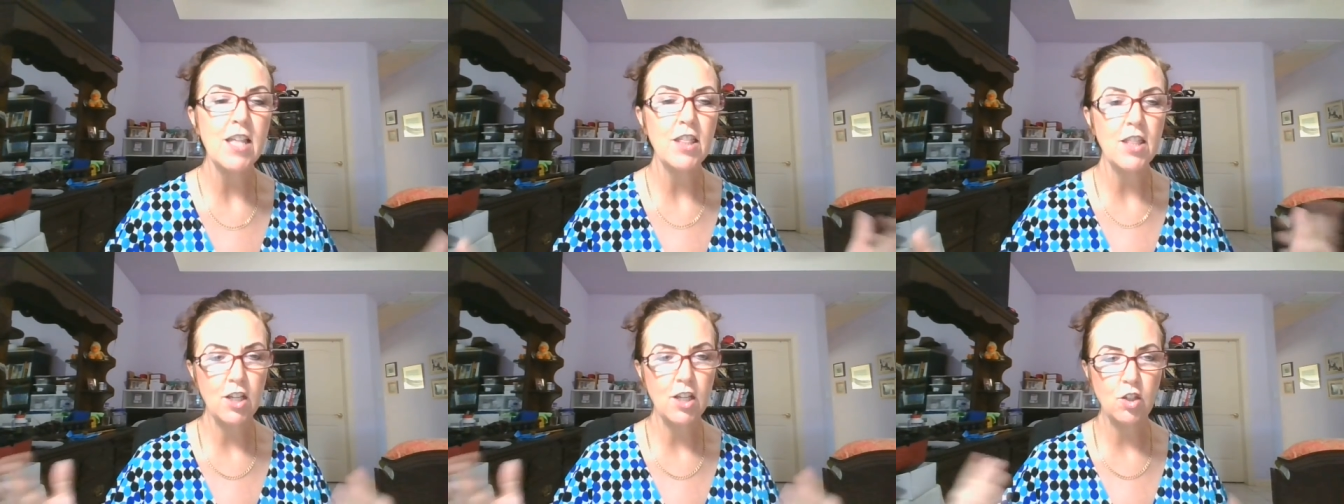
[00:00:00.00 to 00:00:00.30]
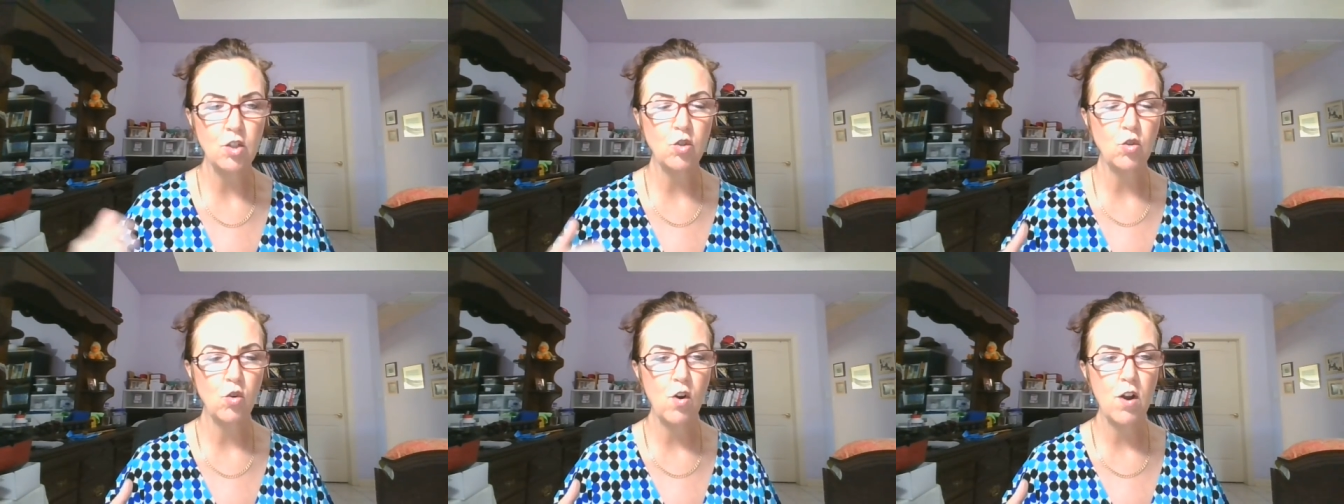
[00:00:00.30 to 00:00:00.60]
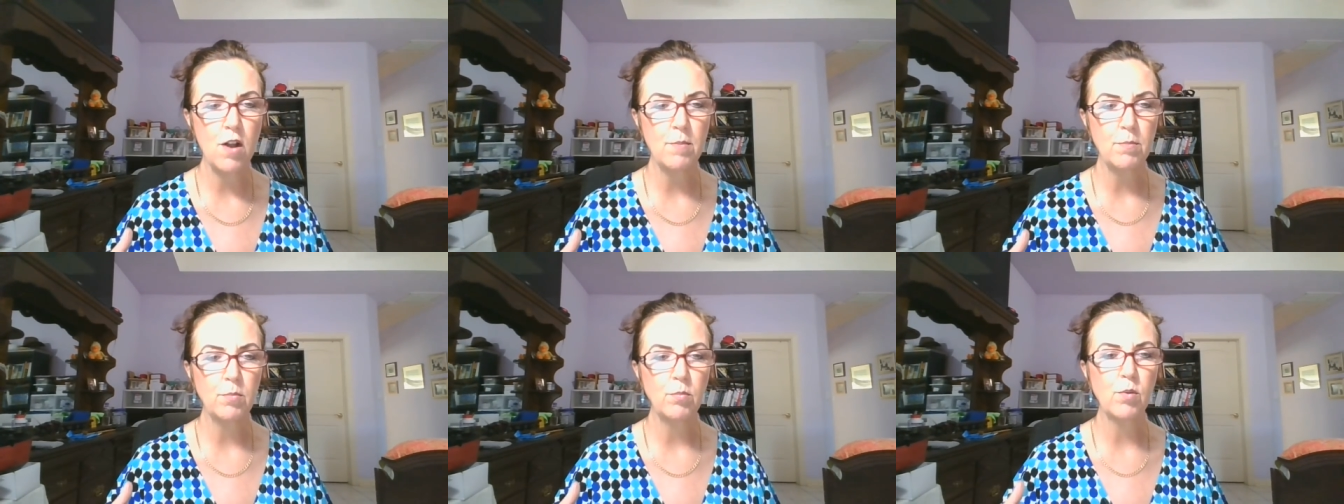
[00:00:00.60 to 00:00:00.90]
that
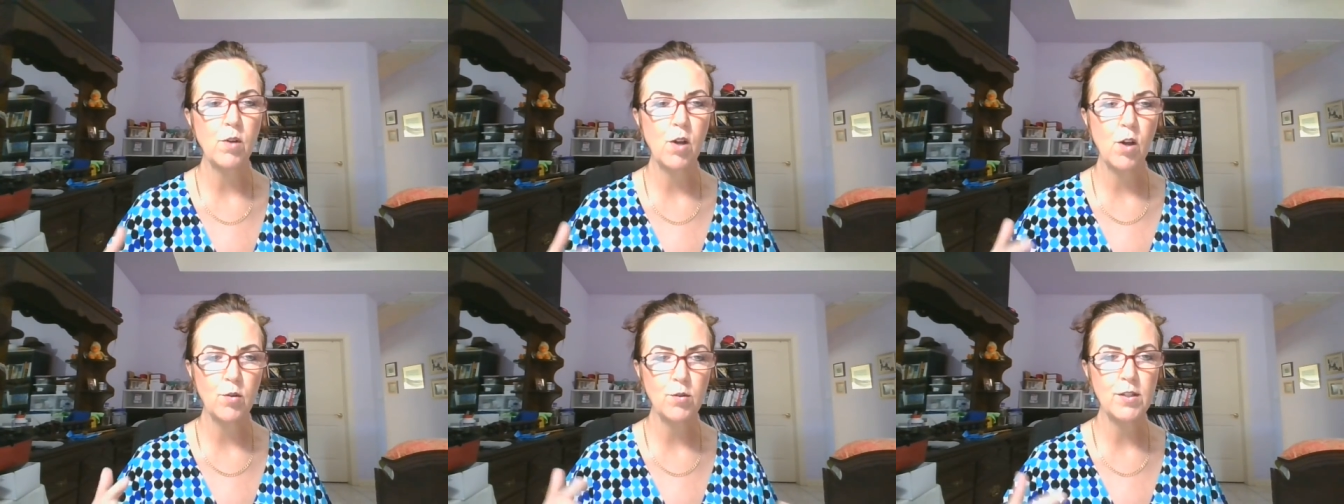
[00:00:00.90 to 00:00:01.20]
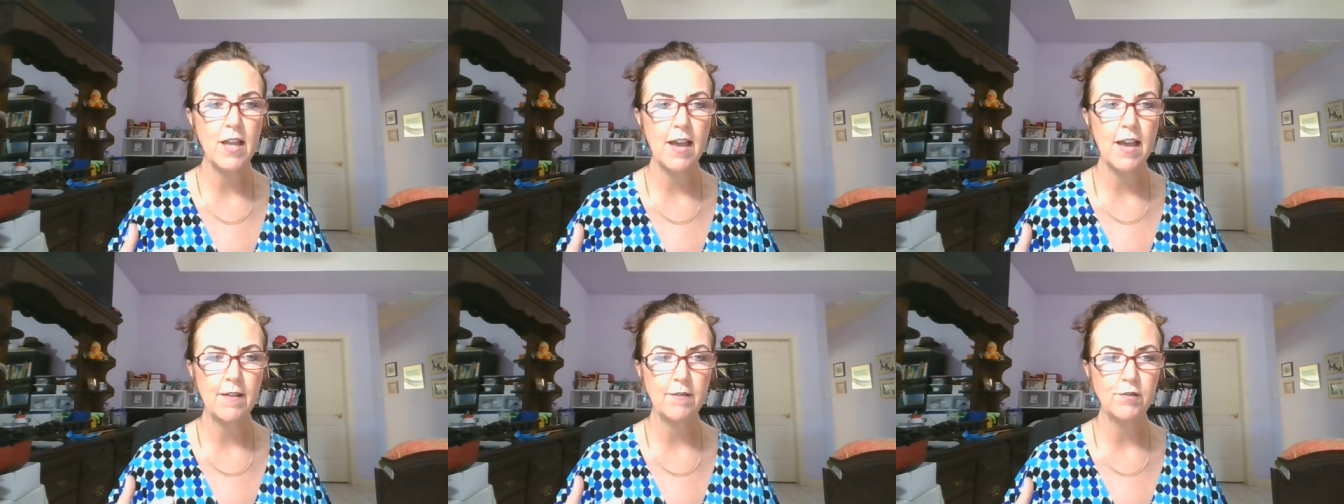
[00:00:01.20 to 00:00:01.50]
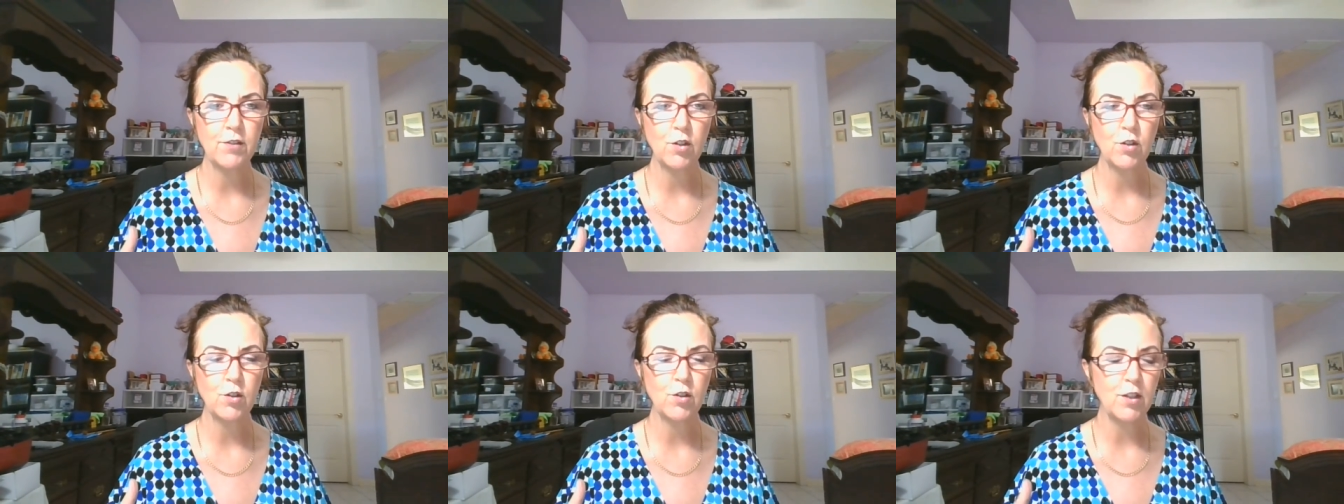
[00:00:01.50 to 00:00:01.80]
Trump goes
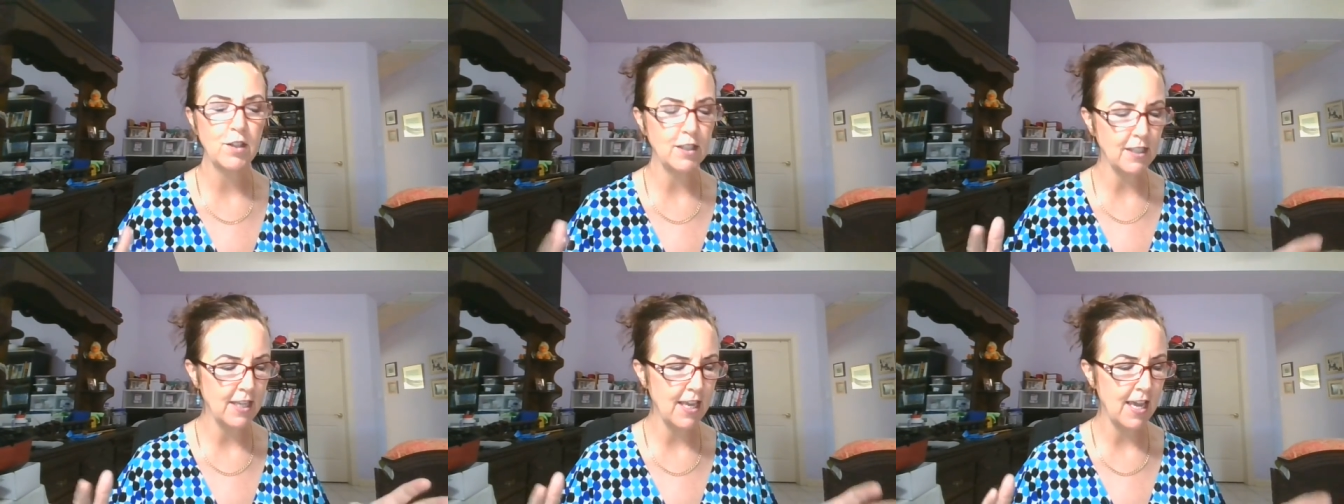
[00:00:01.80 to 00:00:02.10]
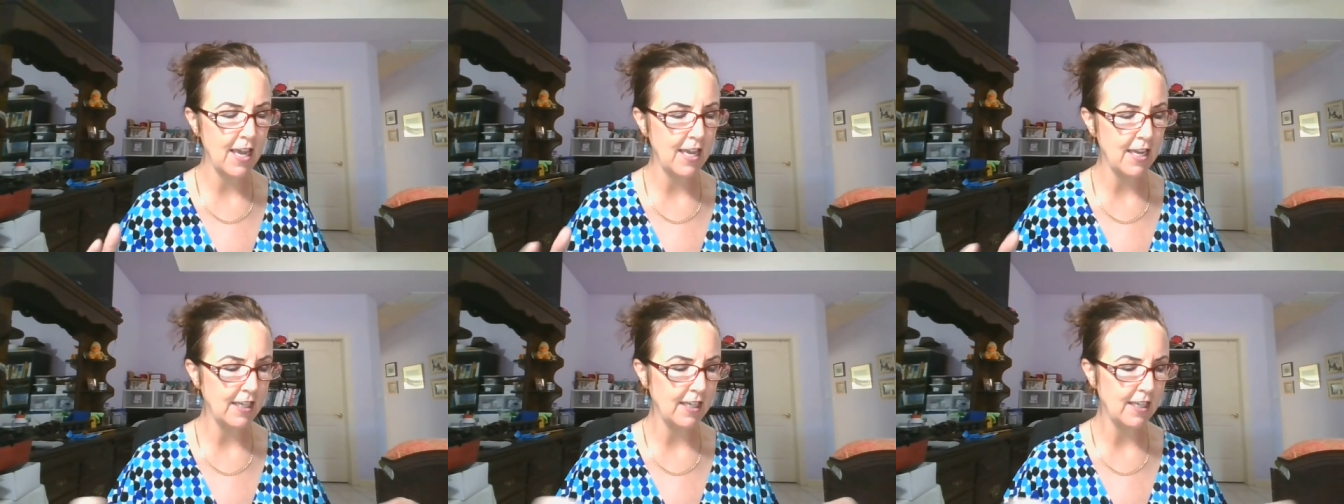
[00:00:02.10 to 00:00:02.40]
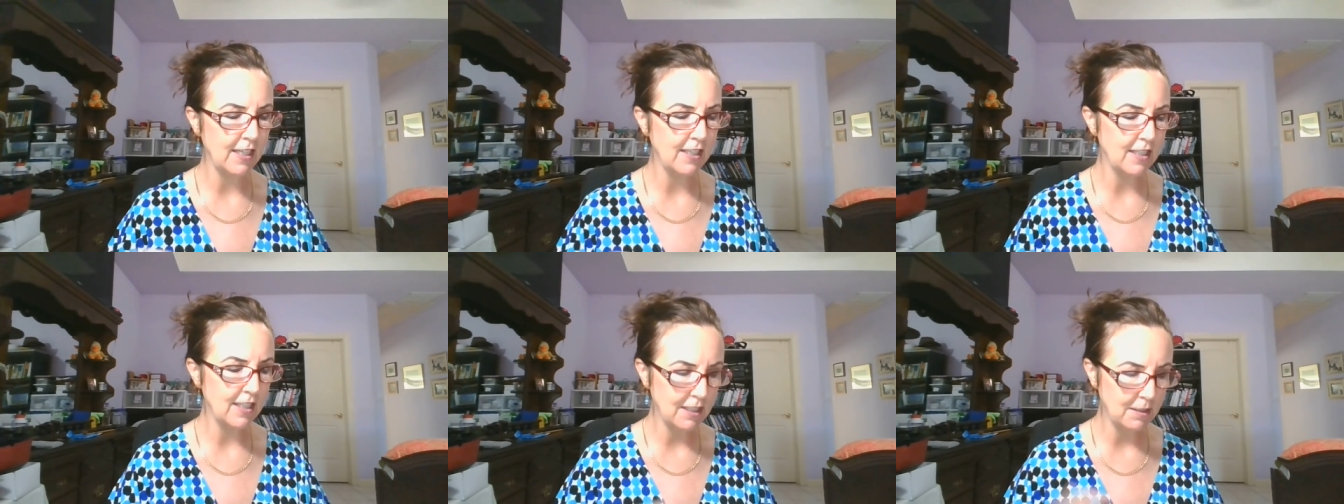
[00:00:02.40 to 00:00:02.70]
after this gang
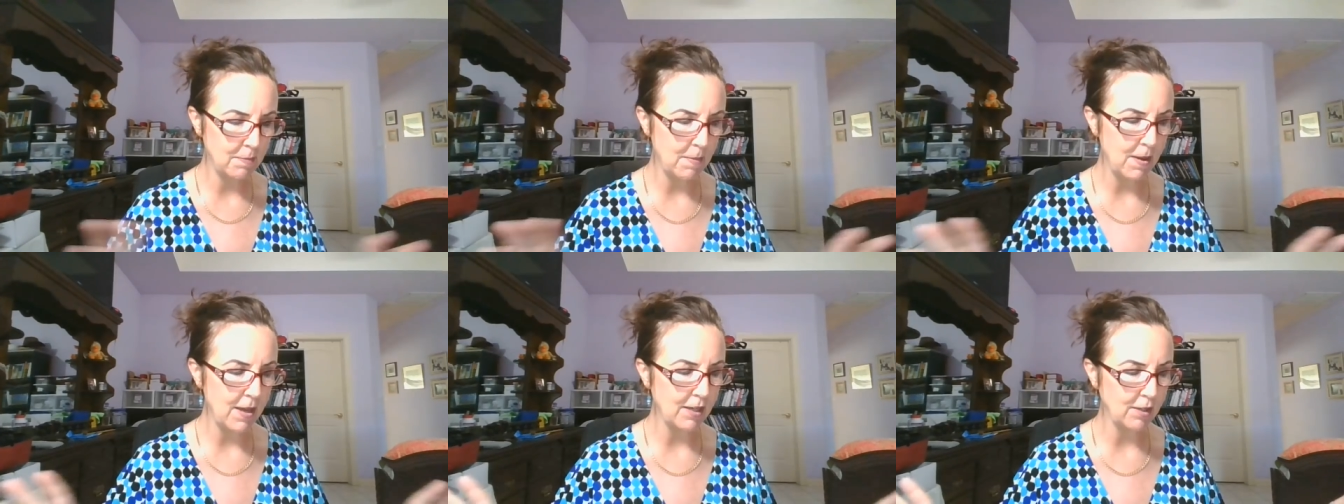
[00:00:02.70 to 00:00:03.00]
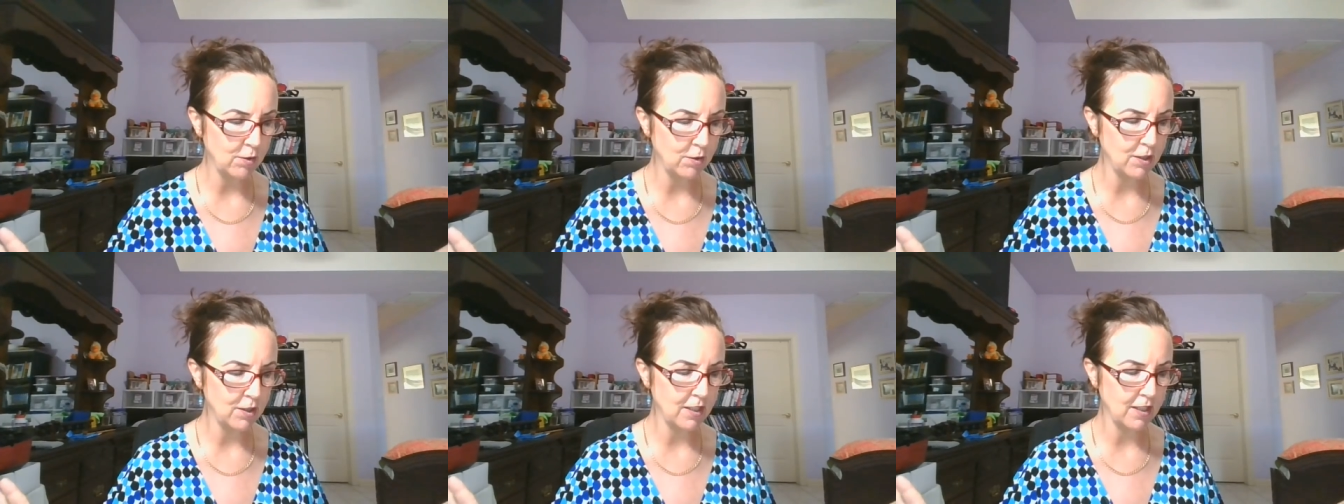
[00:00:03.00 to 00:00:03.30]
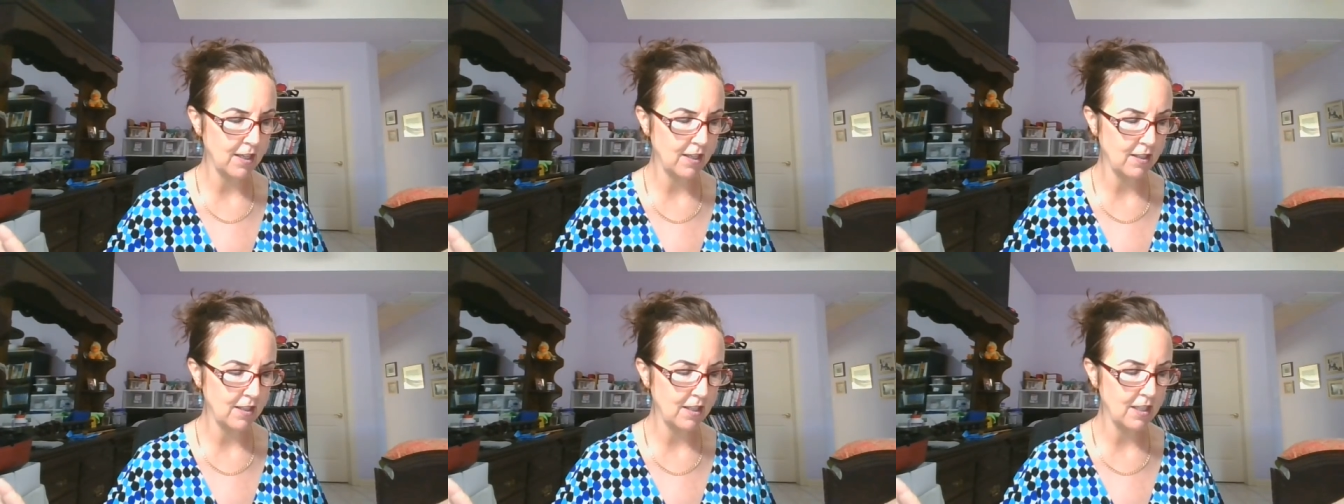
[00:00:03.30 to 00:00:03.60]
and dismantles
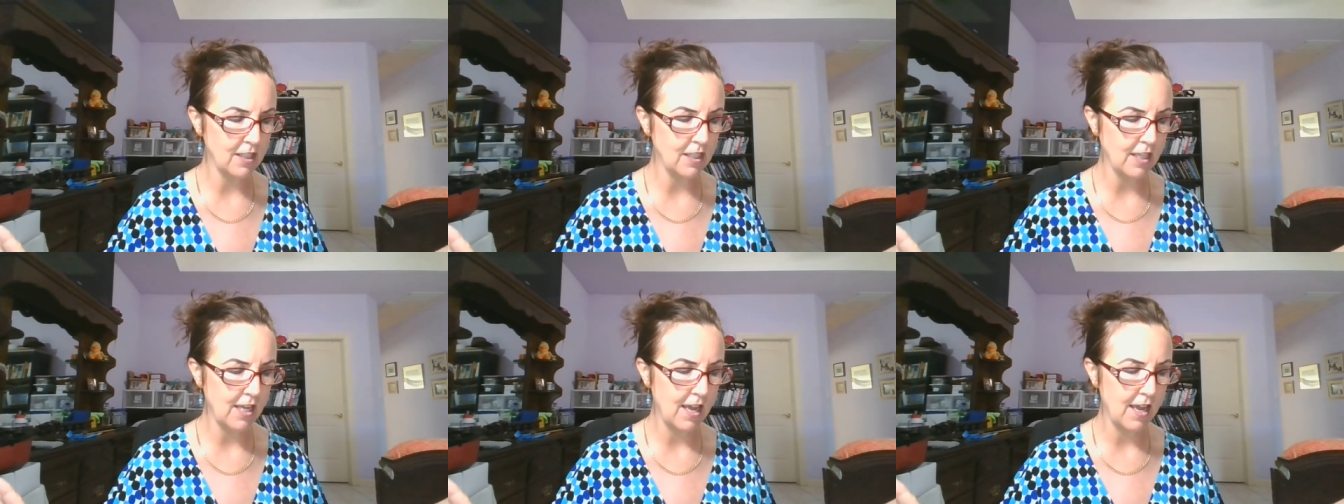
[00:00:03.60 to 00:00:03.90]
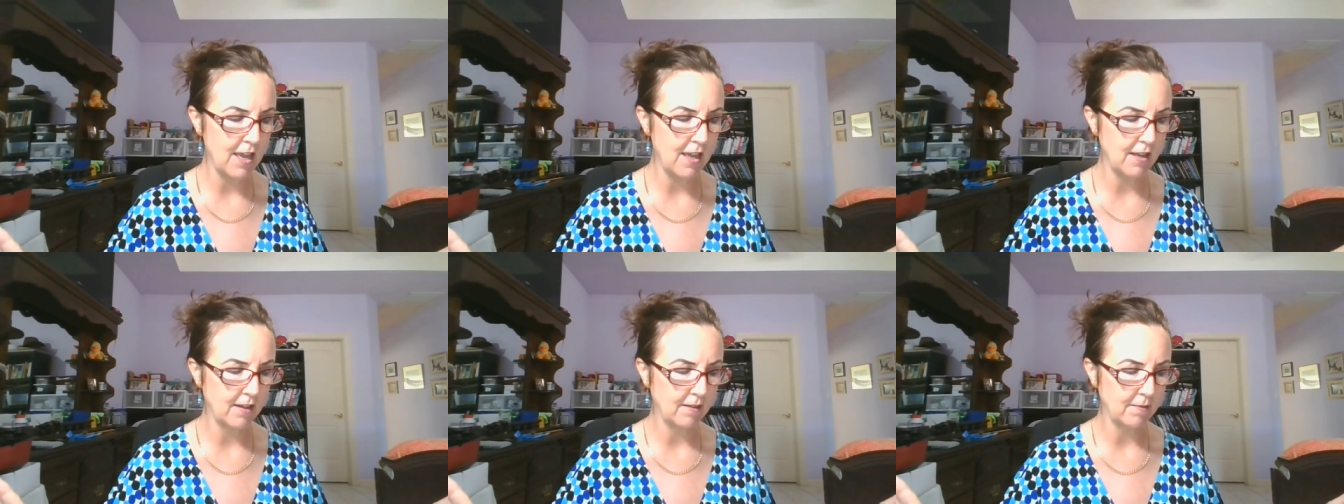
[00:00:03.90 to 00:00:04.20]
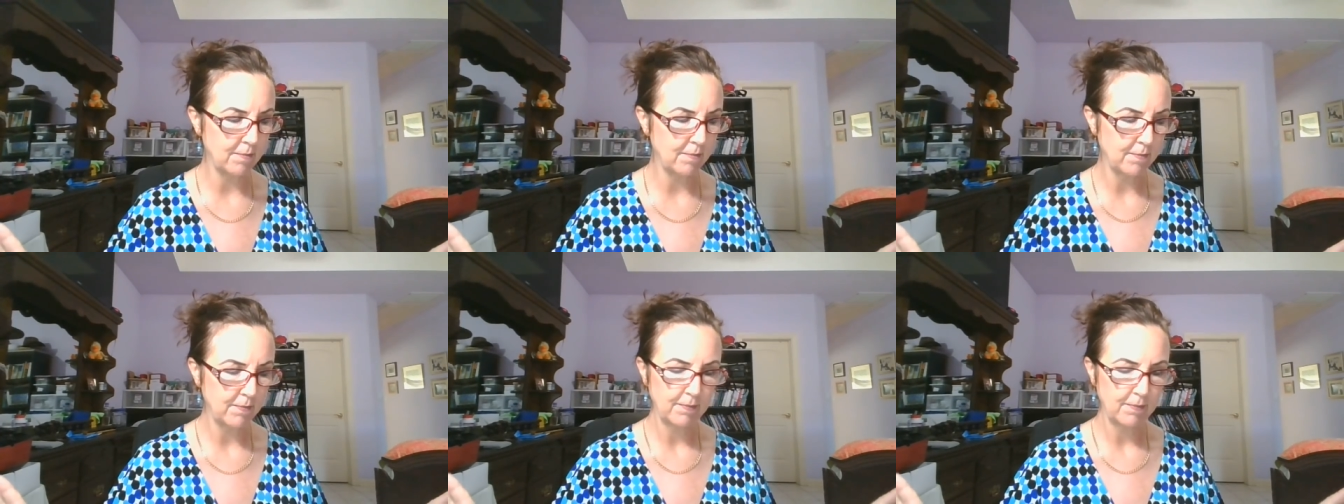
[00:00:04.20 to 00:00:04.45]
the, this gang.